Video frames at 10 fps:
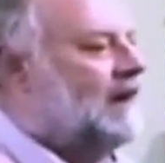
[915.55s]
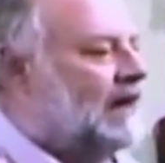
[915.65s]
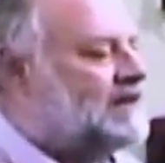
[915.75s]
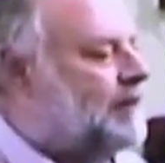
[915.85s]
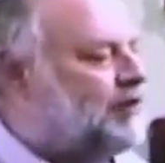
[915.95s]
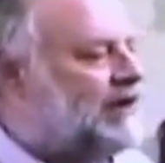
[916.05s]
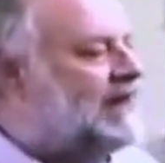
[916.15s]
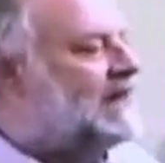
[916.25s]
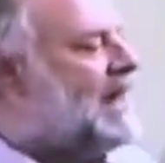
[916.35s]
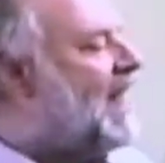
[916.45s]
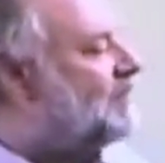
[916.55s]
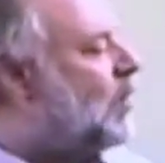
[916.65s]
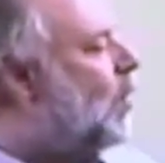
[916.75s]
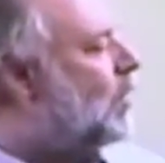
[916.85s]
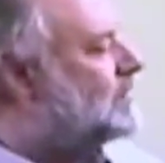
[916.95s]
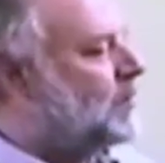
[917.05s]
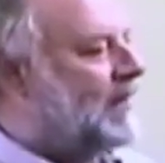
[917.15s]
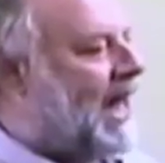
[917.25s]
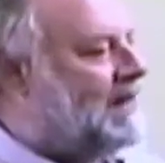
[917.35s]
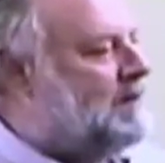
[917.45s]
except for they didn't have corn, so
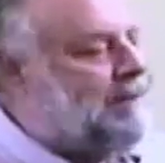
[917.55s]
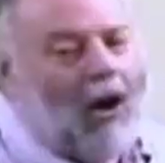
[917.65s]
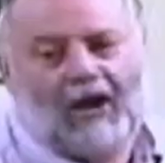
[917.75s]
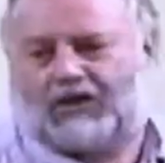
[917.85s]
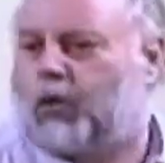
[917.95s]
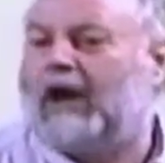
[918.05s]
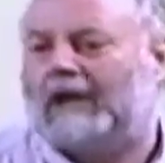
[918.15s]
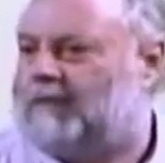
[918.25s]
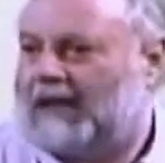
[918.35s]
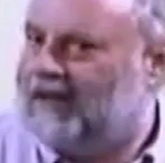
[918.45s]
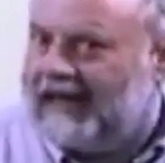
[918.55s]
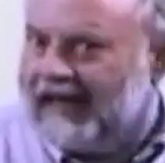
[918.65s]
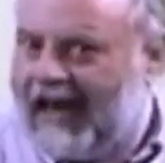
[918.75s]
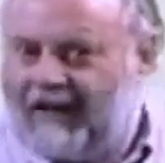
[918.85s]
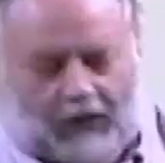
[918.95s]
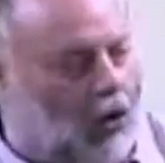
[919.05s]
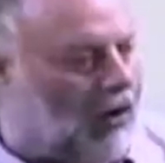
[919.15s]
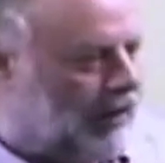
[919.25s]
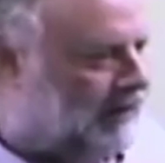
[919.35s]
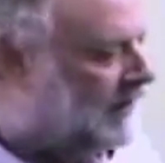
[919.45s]
it had to be parched wheat because they didn't have
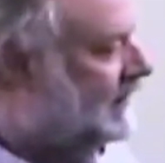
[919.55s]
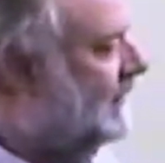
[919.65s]
corn.